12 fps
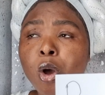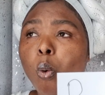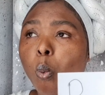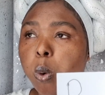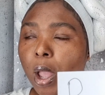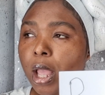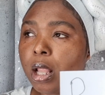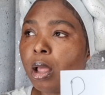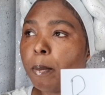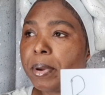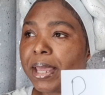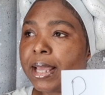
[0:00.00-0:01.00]
will
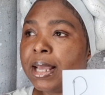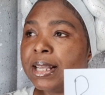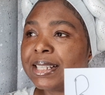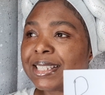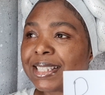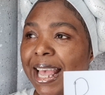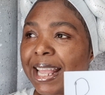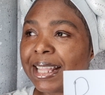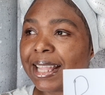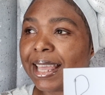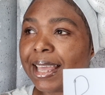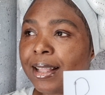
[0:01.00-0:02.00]
be
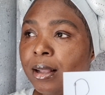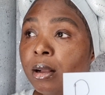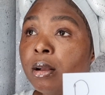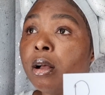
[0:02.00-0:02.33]
sending